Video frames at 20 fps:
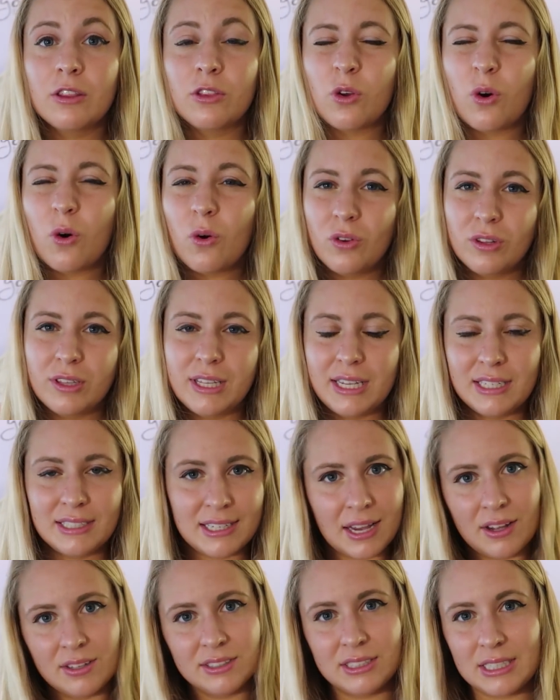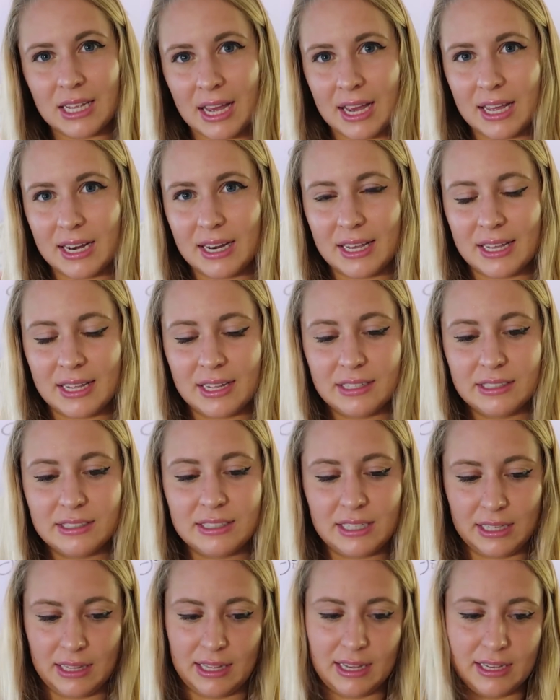The only downside
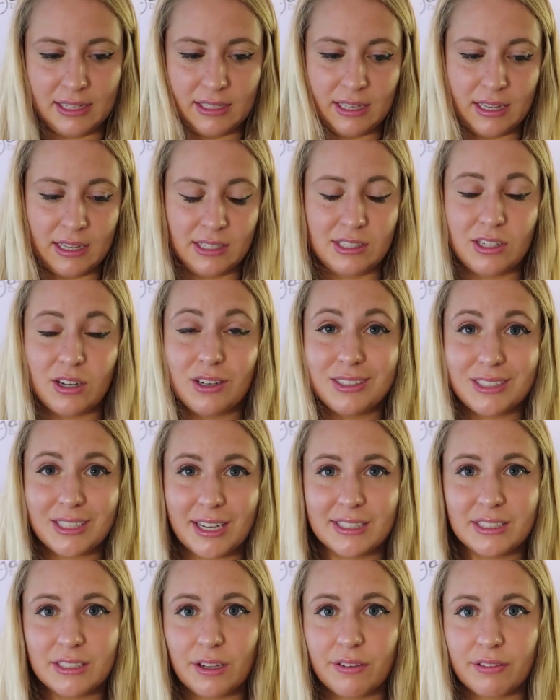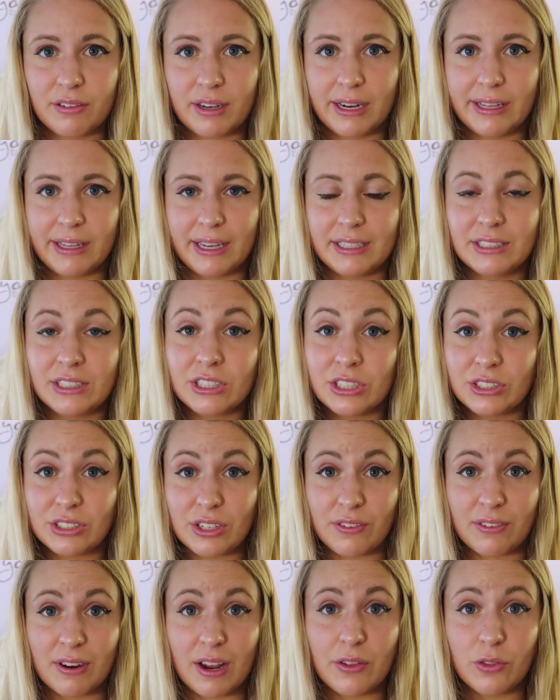to this is there's lots of freelancers
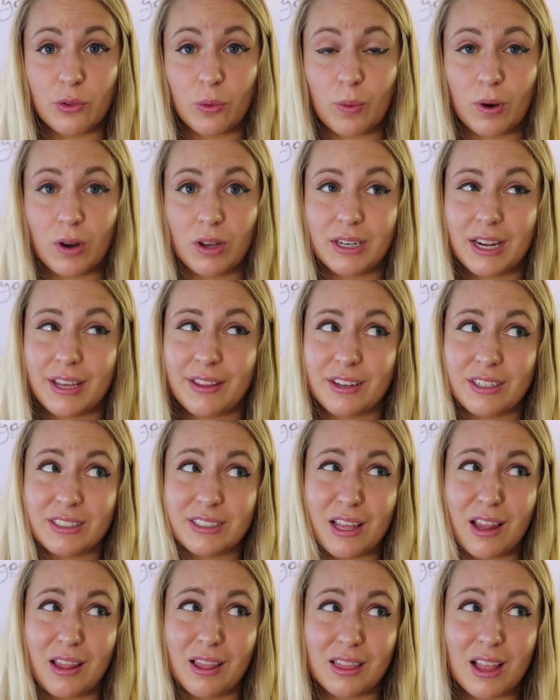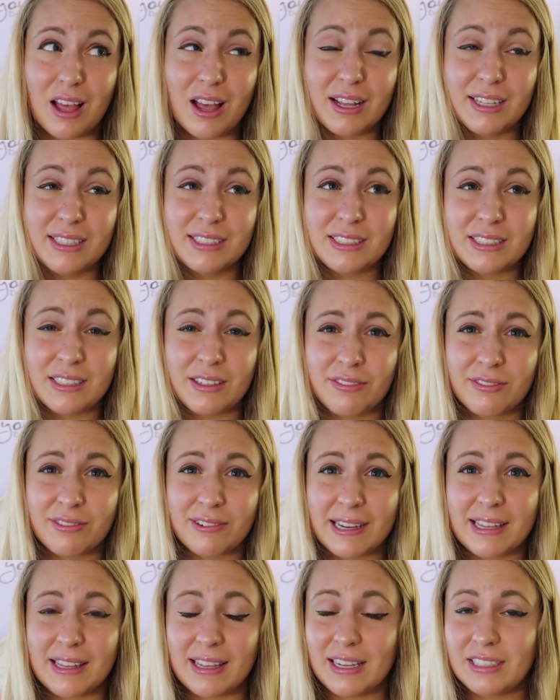around the world, and there's lots of
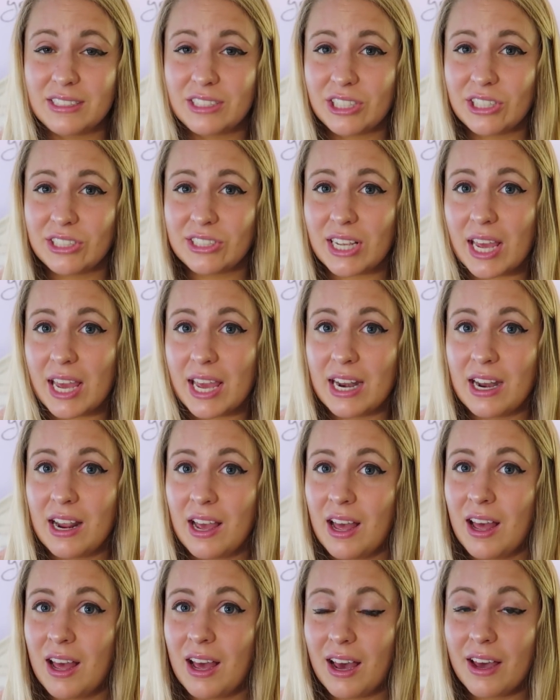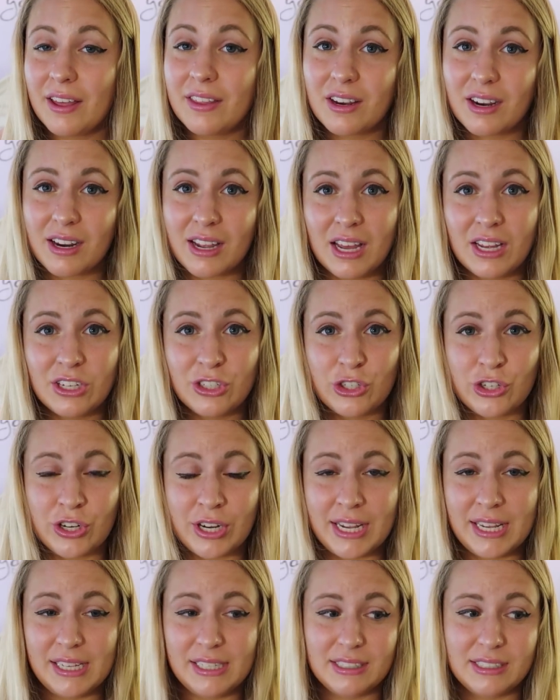freelancers in other
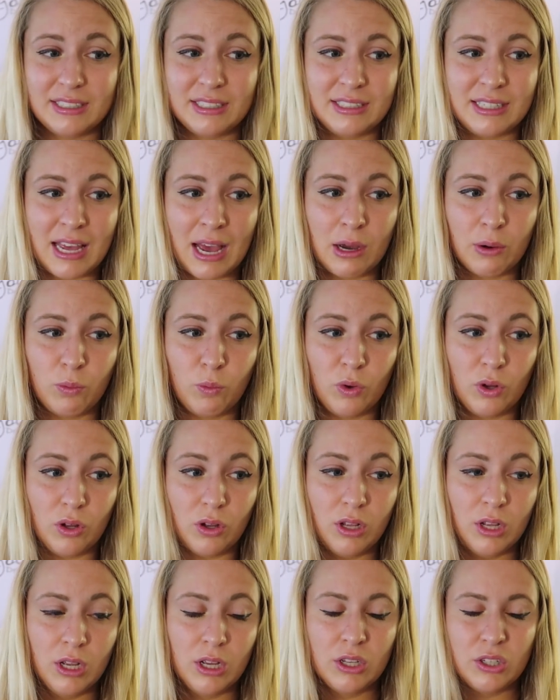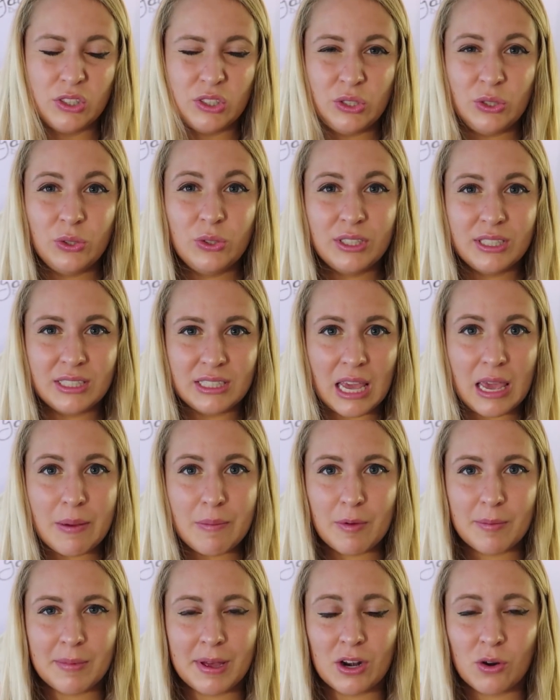countries that will do the
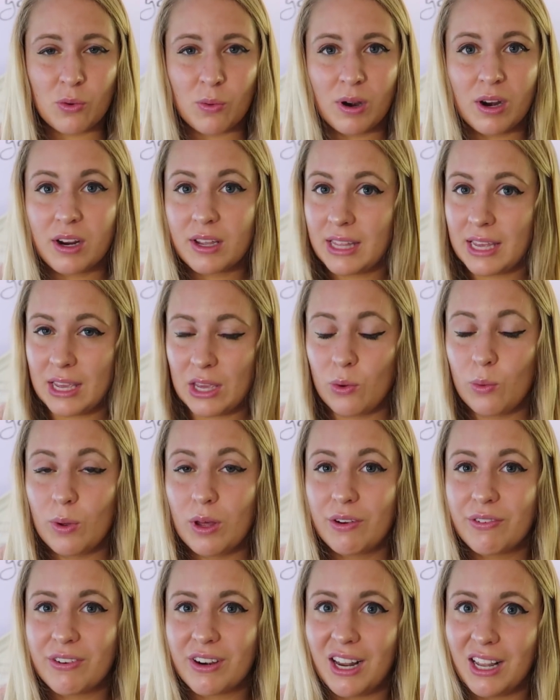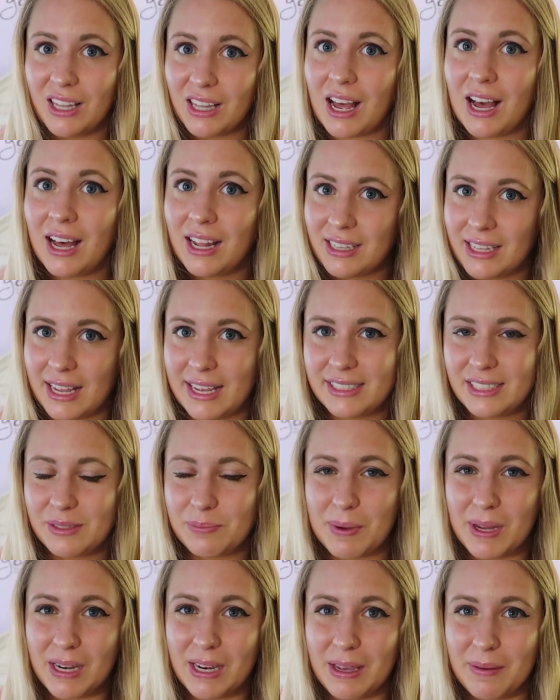same amount of work that you will for a lot
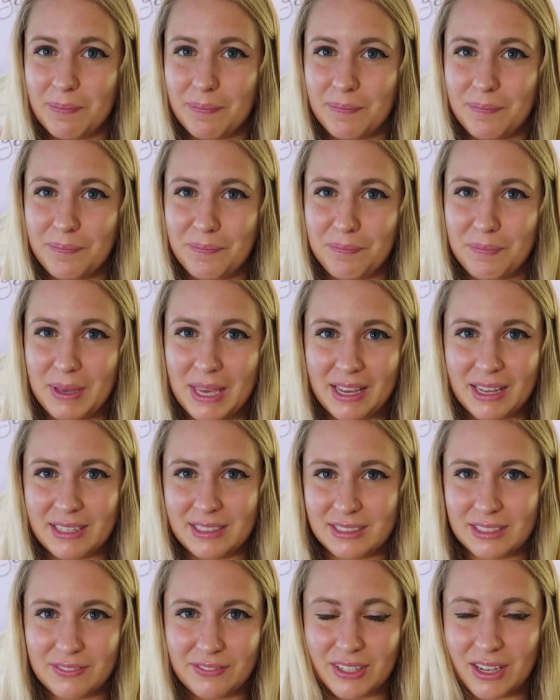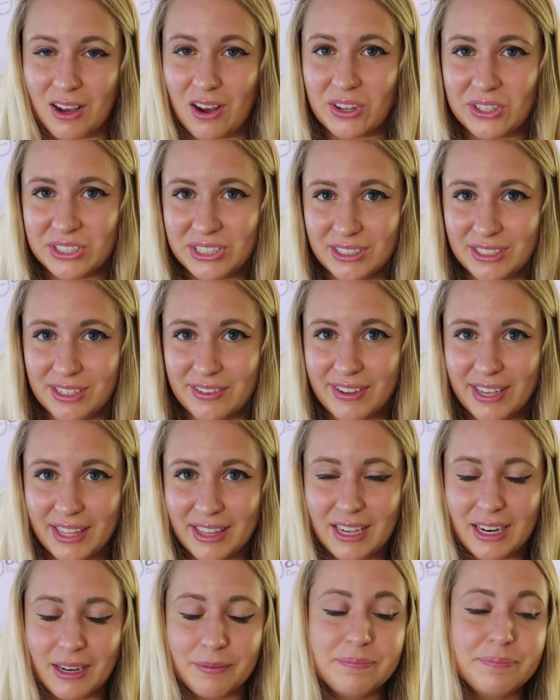less money because of the cost of
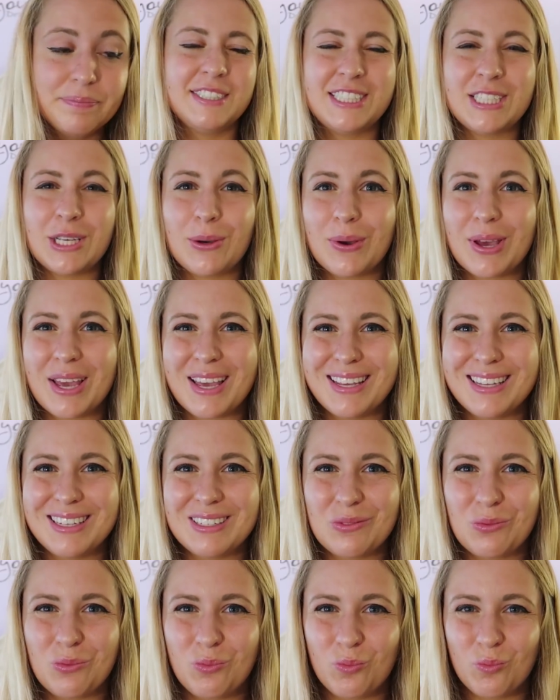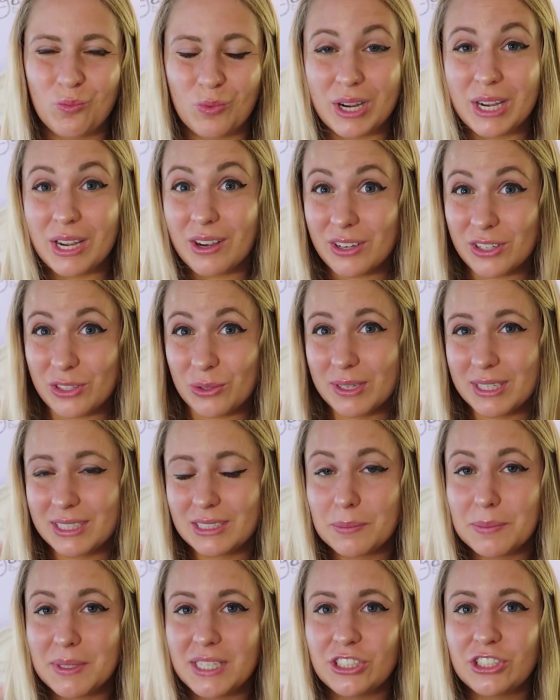living there. So when you're doing
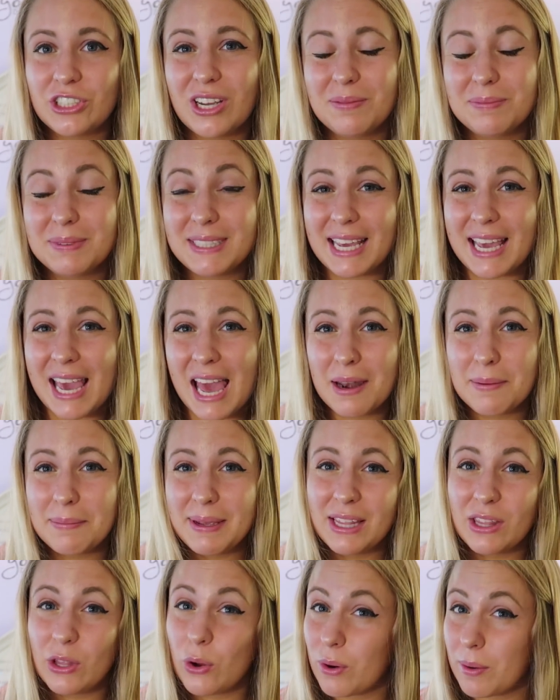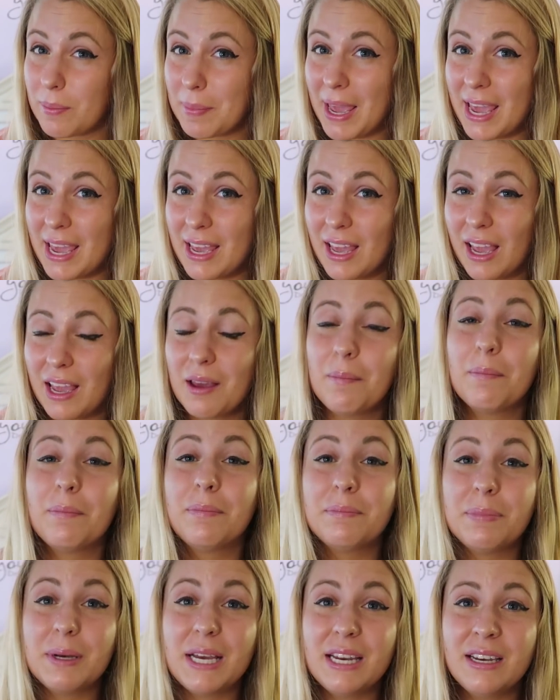some of these jobs, they can be lower paying,
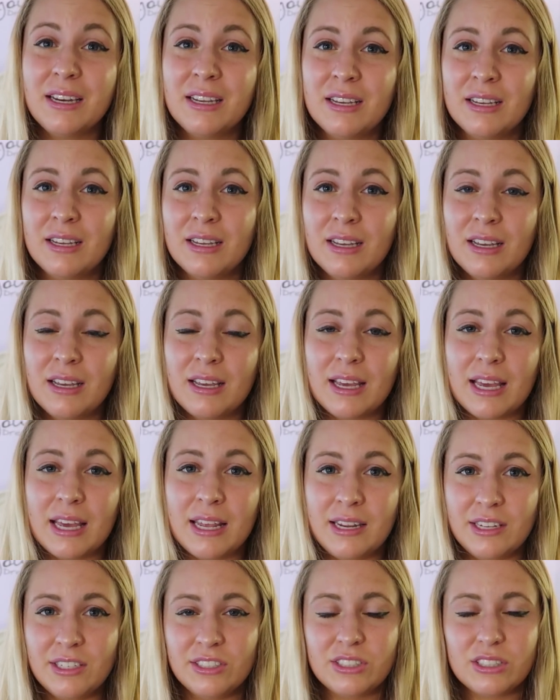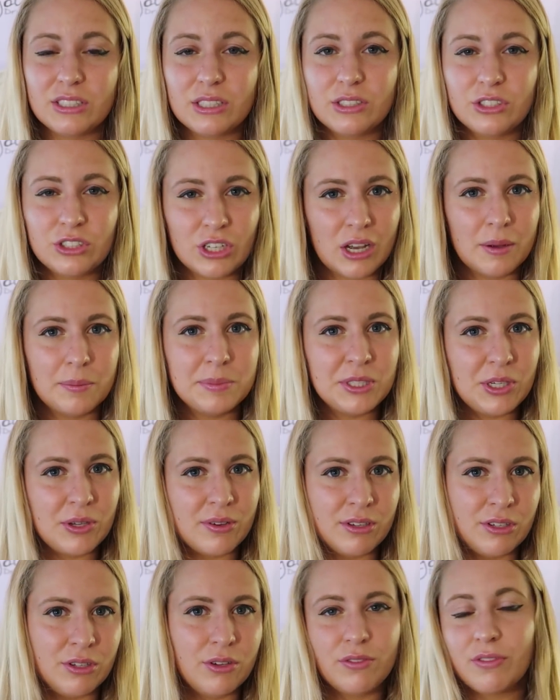but it is jobs
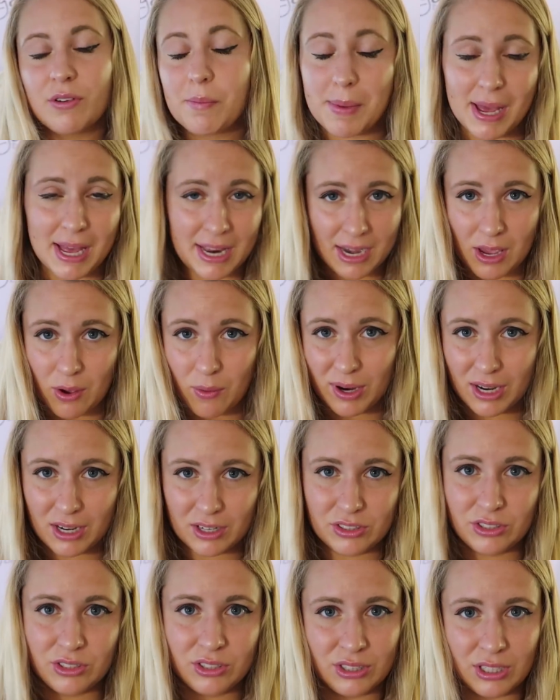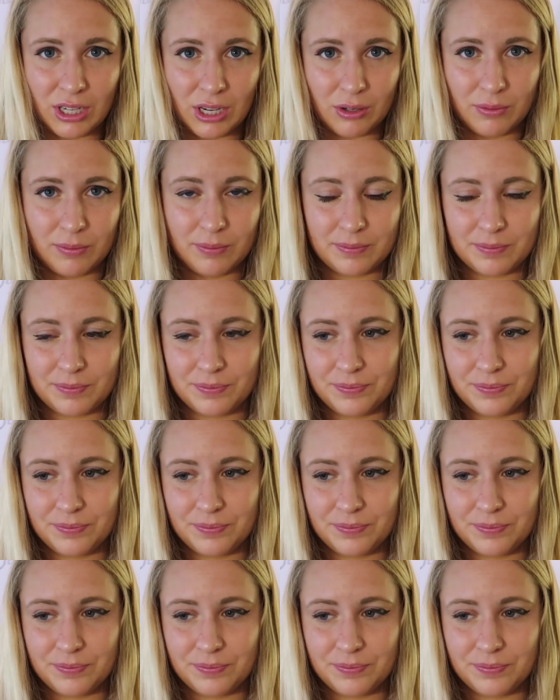you can do from anywhere. So